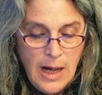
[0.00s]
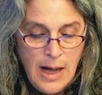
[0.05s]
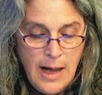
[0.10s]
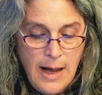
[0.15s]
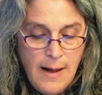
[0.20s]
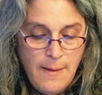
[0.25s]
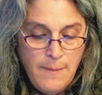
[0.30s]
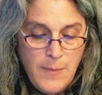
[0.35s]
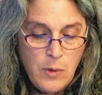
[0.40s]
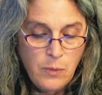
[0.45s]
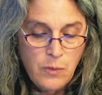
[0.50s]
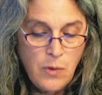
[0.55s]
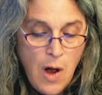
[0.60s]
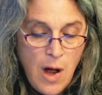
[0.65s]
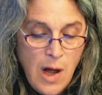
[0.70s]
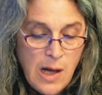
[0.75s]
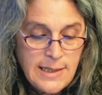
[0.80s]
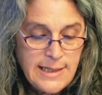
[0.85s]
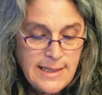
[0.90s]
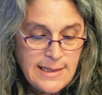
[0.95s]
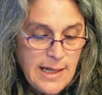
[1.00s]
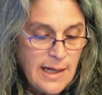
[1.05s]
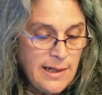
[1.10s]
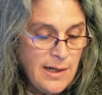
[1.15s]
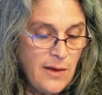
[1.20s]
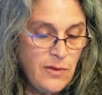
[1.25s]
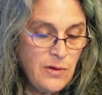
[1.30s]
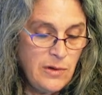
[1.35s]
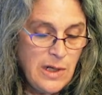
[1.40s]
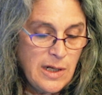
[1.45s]
Ross,
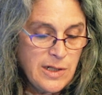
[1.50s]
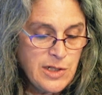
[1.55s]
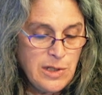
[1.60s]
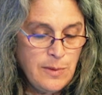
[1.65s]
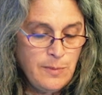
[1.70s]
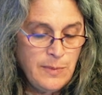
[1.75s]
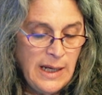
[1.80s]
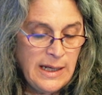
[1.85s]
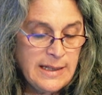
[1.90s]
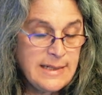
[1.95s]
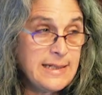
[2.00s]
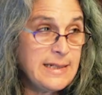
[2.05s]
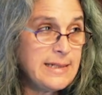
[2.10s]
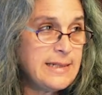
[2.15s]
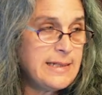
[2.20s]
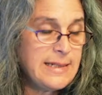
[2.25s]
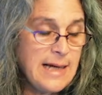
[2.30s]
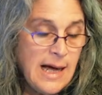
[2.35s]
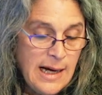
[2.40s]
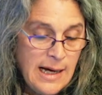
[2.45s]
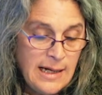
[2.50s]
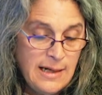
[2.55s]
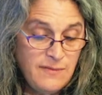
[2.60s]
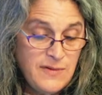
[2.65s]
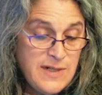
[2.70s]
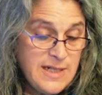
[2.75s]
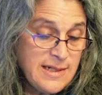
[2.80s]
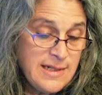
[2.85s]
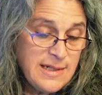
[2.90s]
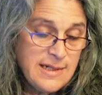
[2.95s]
another young chimpanzee, died
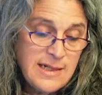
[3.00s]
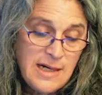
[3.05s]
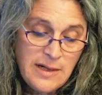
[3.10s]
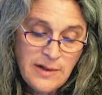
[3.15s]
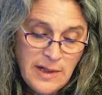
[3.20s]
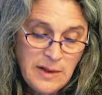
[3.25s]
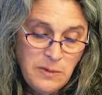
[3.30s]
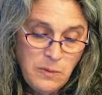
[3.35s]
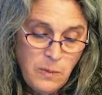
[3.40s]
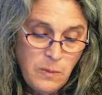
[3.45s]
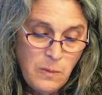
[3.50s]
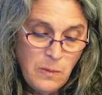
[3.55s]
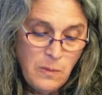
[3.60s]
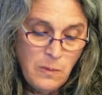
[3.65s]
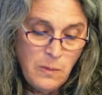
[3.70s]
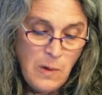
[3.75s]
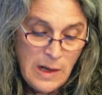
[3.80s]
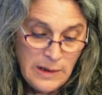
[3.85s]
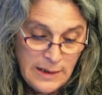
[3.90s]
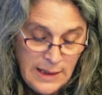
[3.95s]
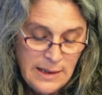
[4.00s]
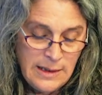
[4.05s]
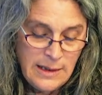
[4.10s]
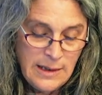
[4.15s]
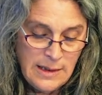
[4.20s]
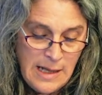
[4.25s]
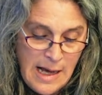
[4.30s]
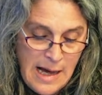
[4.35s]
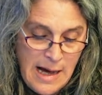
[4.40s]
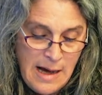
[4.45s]
of dysentery while in
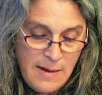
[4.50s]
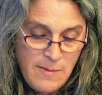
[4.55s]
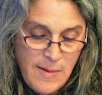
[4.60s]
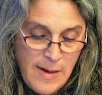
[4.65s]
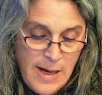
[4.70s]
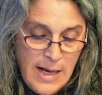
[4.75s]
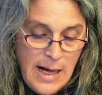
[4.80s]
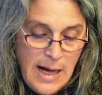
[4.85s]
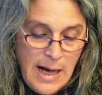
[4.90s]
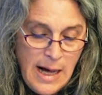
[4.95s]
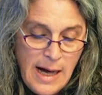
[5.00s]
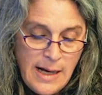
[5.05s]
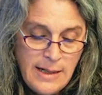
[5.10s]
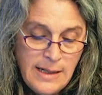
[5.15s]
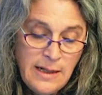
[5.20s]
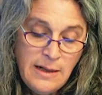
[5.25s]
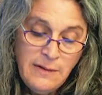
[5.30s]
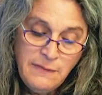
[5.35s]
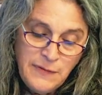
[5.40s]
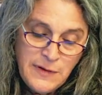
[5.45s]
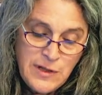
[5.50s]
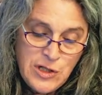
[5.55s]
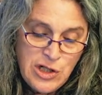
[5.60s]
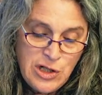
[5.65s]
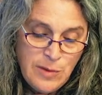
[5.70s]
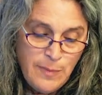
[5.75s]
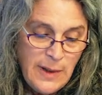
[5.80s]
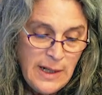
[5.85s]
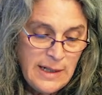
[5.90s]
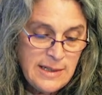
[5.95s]
the lab. An infant
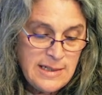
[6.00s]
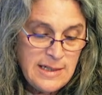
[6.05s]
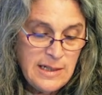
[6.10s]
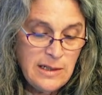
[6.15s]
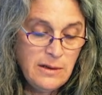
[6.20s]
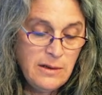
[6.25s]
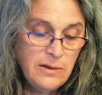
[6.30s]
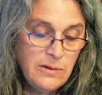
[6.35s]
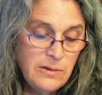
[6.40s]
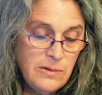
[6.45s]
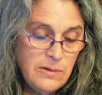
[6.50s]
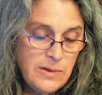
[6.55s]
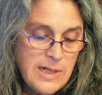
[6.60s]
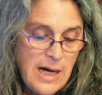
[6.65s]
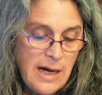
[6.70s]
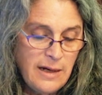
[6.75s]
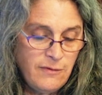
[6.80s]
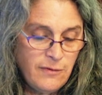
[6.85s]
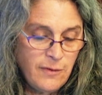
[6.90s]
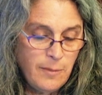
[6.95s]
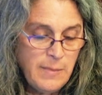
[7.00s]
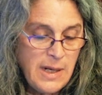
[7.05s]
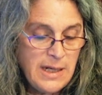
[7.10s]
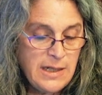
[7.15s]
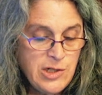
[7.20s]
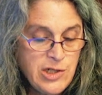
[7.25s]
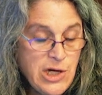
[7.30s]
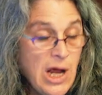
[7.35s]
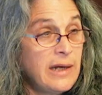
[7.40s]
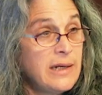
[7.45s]
chimpanzee, Lou, died from
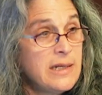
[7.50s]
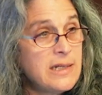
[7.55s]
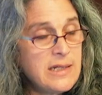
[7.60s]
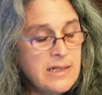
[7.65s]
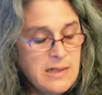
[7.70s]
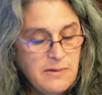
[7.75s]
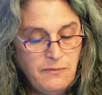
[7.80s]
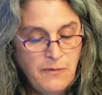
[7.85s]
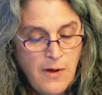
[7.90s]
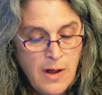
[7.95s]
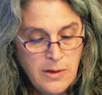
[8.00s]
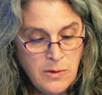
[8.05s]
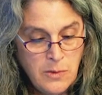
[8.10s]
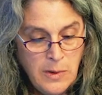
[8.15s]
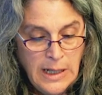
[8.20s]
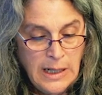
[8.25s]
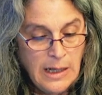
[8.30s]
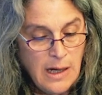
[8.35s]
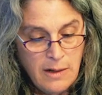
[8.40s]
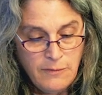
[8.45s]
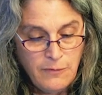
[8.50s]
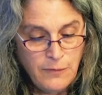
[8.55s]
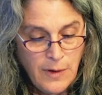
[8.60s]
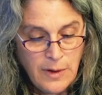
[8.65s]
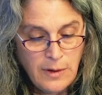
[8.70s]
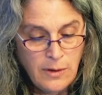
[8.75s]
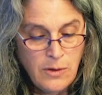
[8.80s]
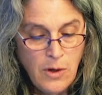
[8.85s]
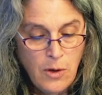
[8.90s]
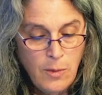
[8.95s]
meningitis following
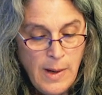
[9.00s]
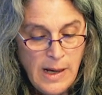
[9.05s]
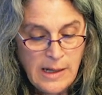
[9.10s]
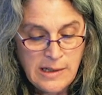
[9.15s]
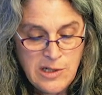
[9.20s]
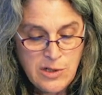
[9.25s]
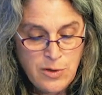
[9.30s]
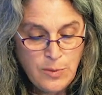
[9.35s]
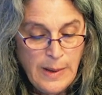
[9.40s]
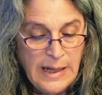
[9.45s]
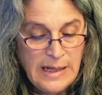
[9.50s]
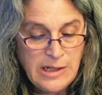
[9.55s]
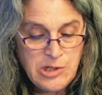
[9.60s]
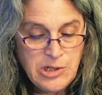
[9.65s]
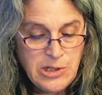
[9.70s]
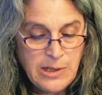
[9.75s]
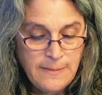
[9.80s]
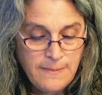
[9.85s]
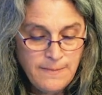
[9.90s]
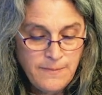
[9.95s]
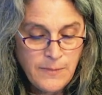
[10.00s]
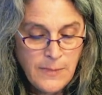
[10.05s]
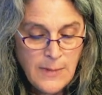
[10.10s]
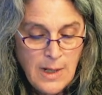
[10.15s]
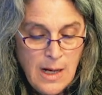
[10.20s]
frontal lobe extirpation.